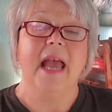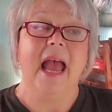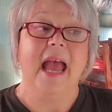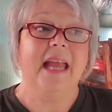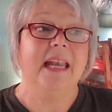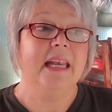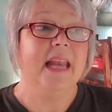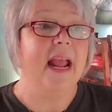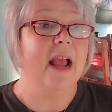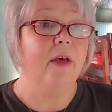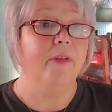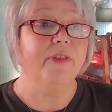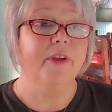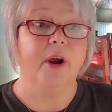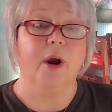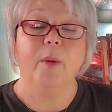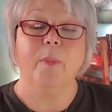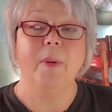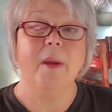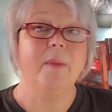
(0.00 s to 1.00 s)
And now
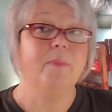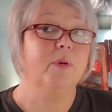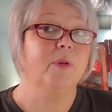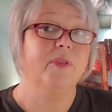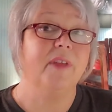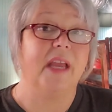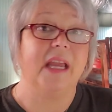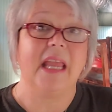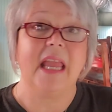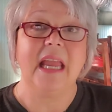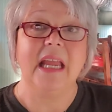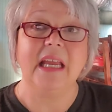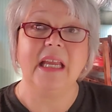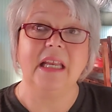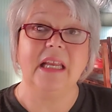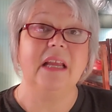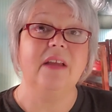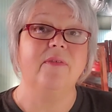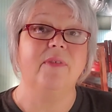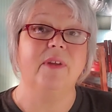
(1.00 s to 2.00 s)
there are people that
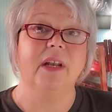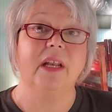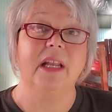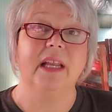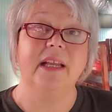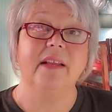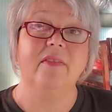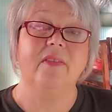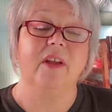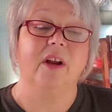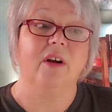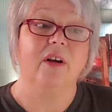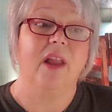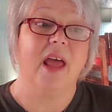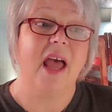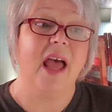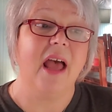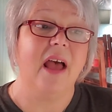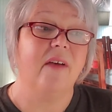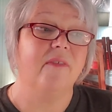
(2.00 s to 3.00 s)
can't even lead their
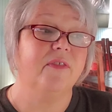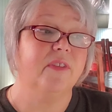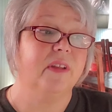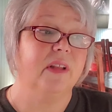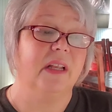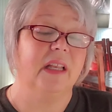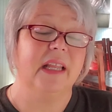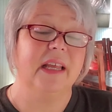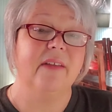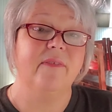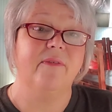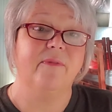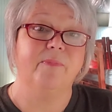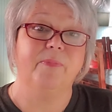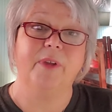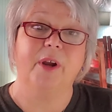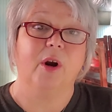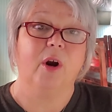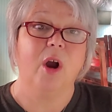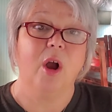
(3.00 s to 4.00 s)
lives, leave
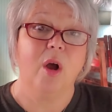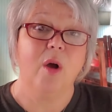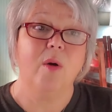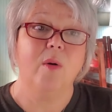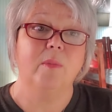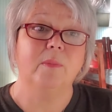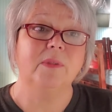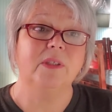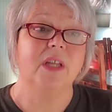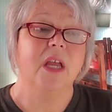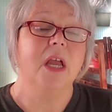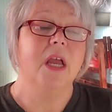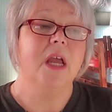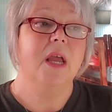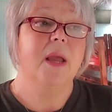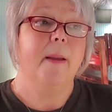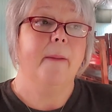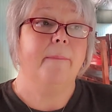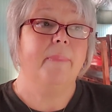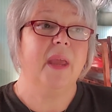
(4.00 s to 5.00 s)
their homes,
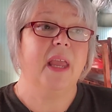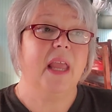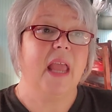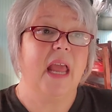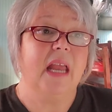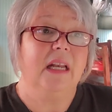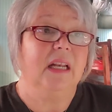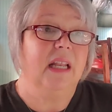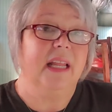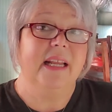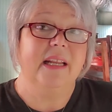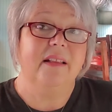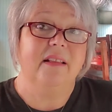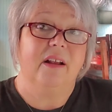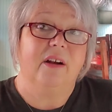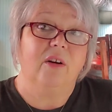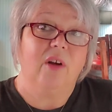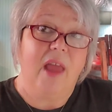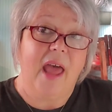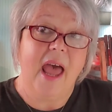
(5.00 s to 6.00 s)
and lead
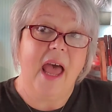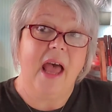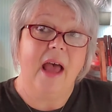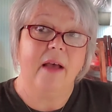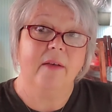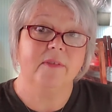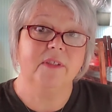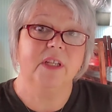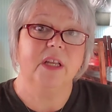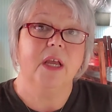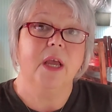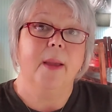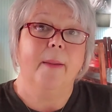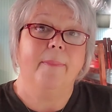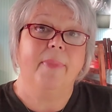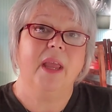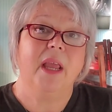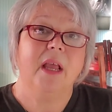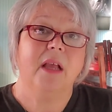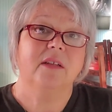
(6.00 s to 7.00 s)
their lives
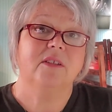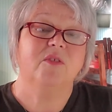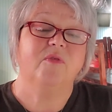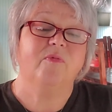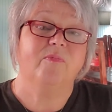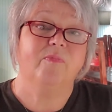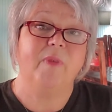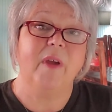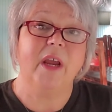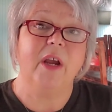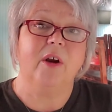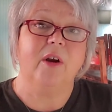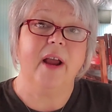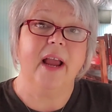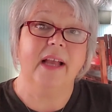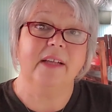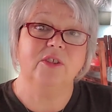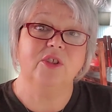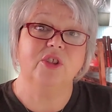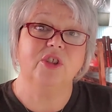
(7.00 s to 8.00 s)
because fear
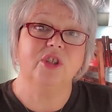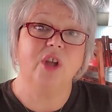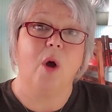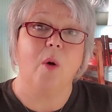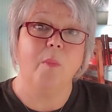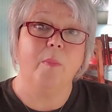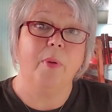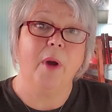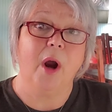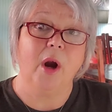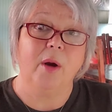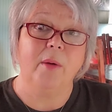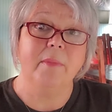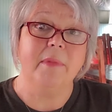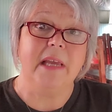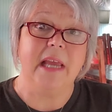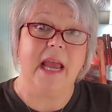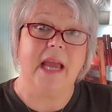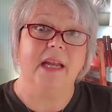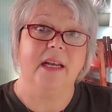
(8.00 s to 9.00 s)
has so
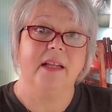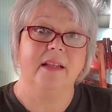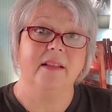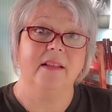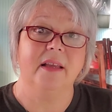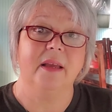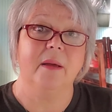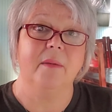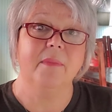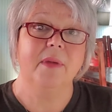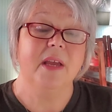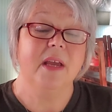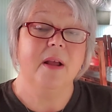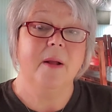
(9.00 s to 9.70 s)
permeated them.